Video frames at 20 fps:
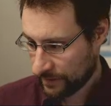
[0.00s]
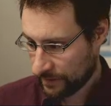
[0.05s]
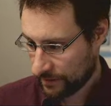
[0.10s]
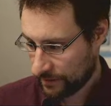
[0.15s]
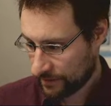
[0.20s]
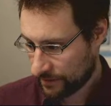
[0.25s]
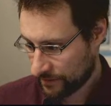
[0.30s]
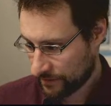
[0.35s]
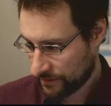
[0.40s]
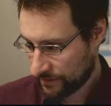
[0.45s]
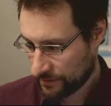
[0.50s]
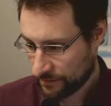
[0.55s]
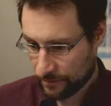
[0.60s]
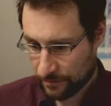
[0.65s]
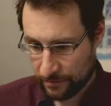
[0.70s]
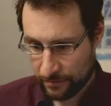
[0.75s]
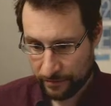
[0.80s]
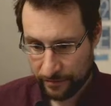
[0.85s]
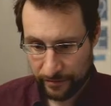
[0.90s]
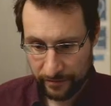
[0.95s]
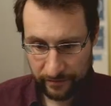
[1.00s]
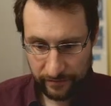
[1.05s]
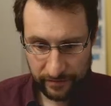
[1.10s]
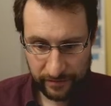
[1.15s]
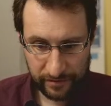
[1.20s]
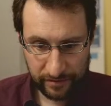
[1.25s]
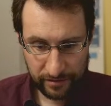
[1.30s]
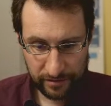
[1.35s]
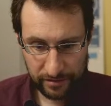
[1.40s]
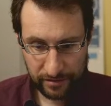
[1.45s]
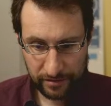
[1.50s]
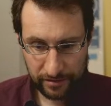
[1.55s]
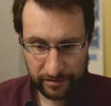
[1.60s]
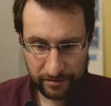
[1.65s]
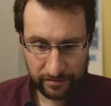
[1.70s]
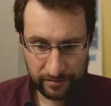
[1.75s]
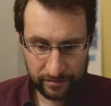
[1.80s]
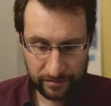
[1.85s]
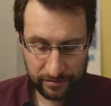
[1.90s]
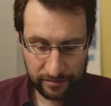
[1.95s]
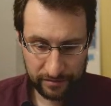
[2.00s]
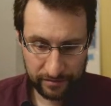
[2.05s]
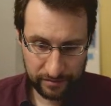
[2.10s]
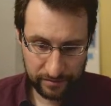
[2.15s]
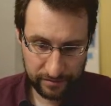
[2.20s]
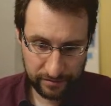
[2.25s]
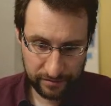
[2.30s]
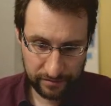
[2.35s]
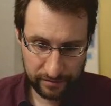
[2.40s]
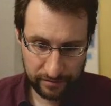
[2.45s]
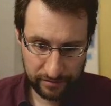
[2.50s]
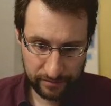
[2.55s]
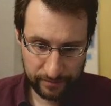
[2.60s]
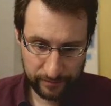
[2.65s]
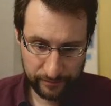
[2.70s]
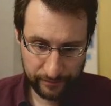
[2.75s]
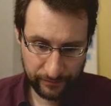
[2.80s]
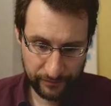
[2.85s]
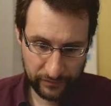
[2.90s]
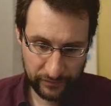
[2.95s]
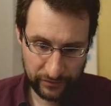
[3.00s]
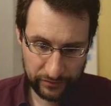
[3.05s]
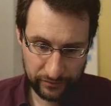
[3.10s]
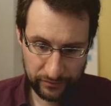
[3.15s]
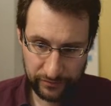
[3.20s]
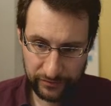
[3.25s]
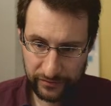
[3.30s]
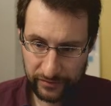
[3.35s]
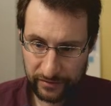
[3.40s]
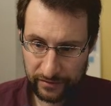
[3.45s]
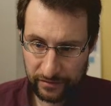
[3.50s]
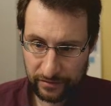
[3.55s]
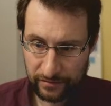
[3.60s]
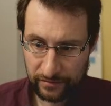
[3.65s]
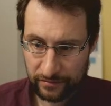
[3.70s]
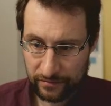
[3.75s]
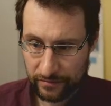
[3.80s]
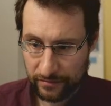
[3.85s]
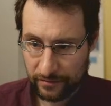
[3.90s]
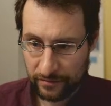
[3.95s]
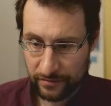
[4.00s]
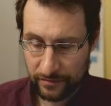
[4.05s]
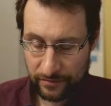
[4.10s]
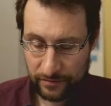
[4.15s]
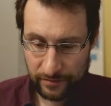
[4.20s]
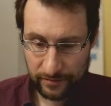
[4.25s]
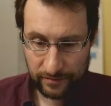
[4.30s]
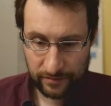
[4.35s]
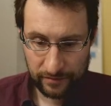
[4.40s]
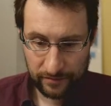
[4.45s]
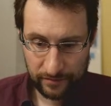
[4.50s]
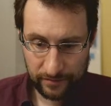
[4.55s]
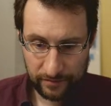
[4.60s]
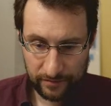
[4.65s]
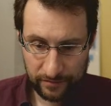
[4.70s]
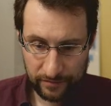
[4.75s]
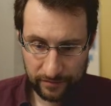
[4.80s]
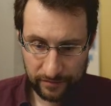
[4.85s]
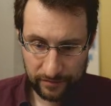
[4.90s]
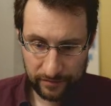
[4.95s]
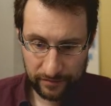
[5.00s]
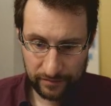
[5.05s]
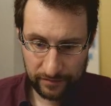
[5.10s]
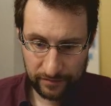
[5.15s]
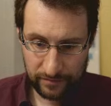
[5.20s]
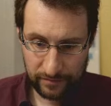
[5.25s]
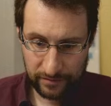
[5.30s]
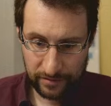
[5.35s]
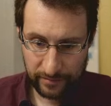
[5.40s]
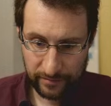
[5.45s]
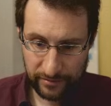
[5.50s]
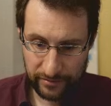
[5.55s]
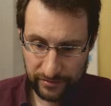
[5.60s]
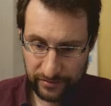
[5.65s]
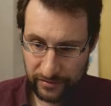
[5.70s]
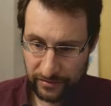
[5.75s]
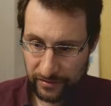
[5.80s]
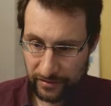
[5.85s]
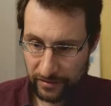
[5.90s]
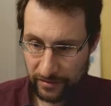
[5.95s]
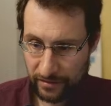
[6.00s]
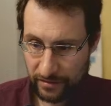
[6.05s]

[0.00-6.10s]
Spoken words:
Let's see how lucky we are. User MNT